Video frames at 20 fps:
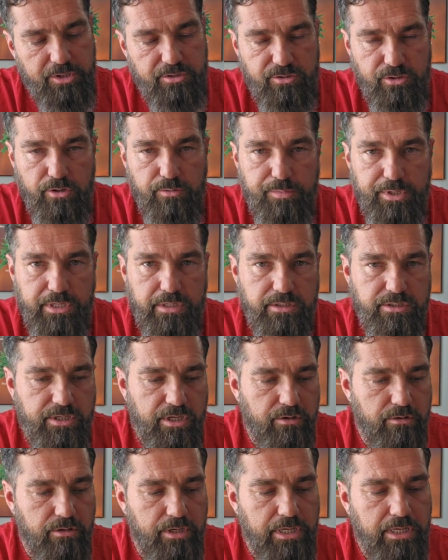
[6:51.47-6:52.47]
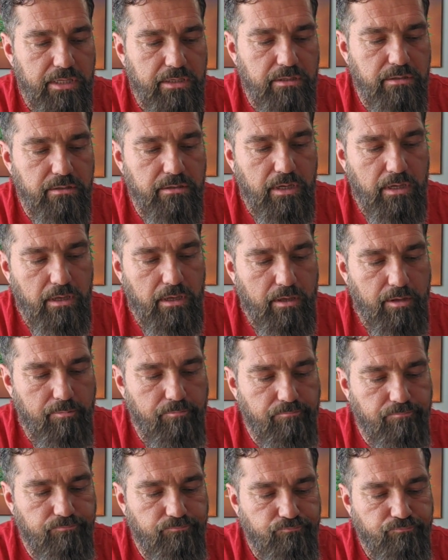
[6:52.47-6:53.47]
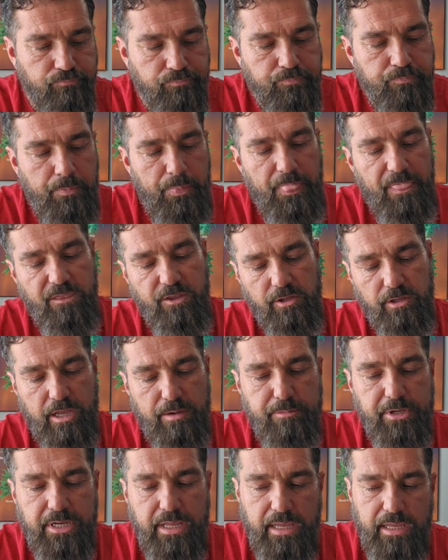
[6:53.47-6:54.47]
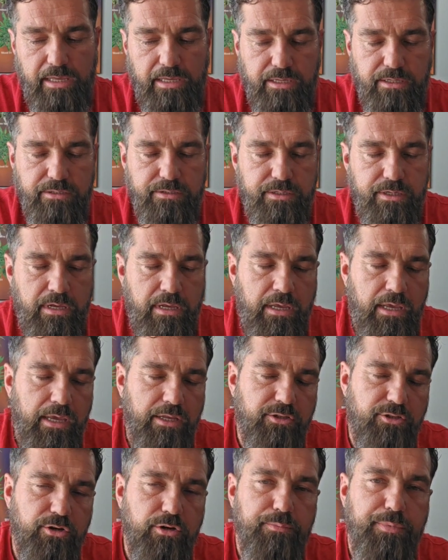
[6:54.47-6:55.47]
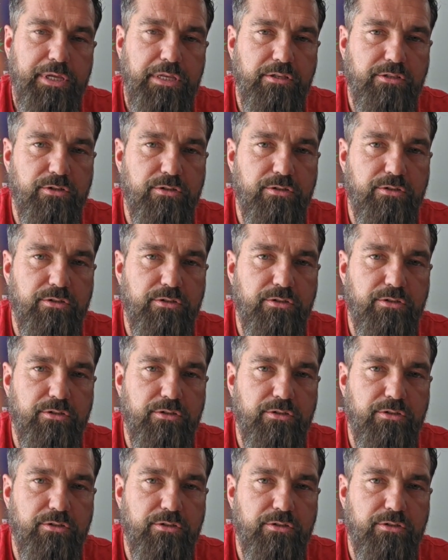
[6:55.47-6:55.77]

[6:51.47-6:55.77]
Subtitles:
there's a ton of research into terpenes, and I'll talk about the terpenes,